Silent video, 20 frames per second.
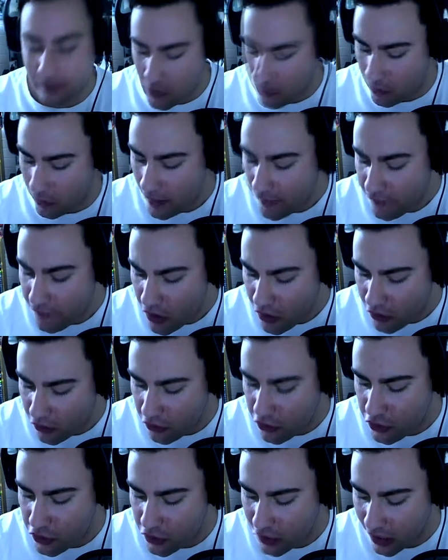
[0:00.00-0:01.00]
Without further
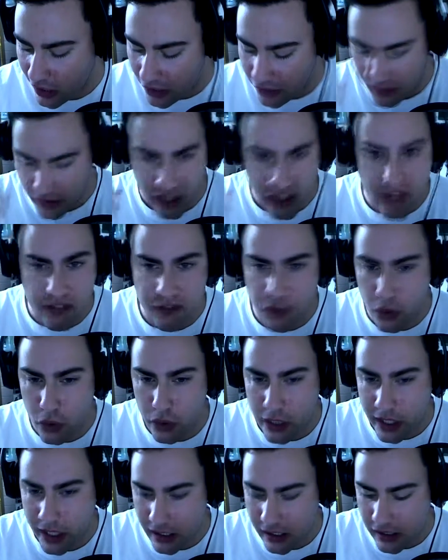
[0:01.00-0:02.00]
ado guys, enough
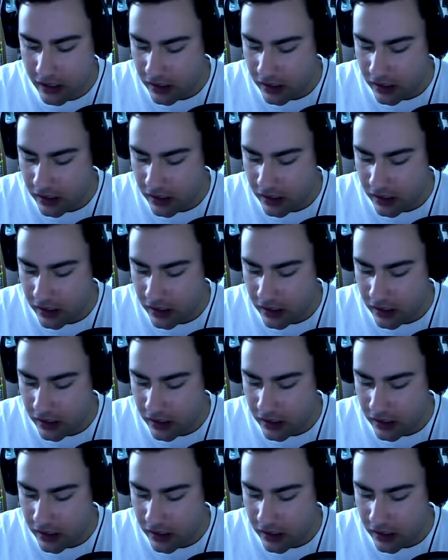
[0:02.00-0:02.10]
talking,